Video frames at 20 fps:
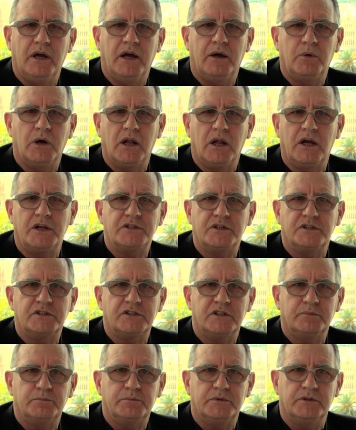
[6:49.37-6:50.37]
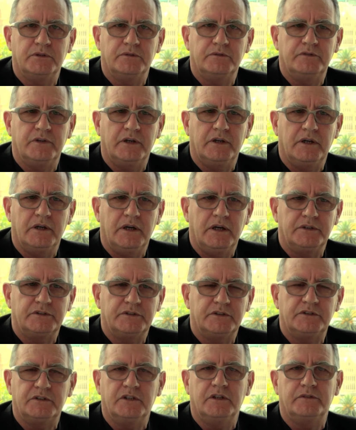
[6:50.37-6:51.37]
a relationship as
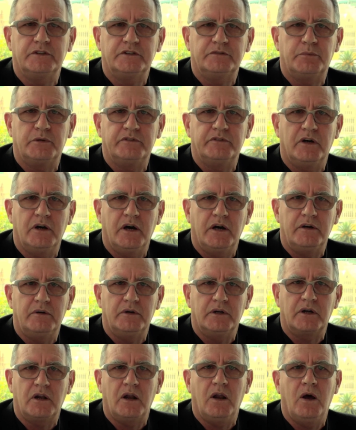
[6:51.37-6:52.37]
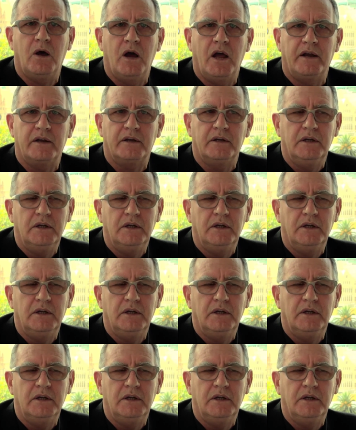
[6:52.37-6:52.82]
a service provider and client.